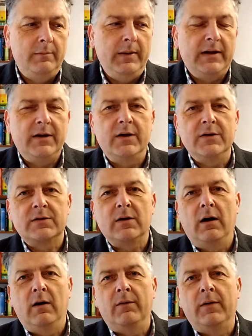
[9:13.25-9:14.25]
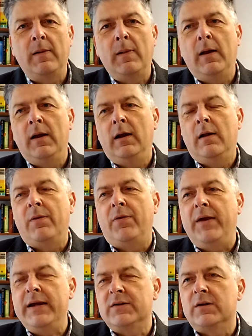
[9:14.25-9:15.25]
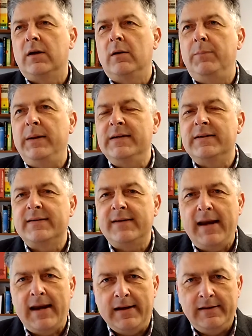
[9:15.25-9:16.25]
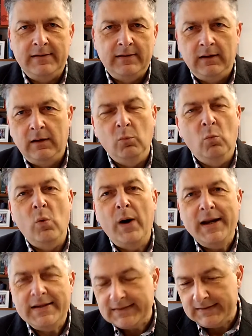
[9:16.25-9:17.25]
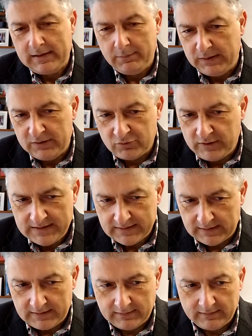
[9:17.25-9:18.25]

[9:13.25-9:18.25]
because of things that had been said, ways that they'd been treated.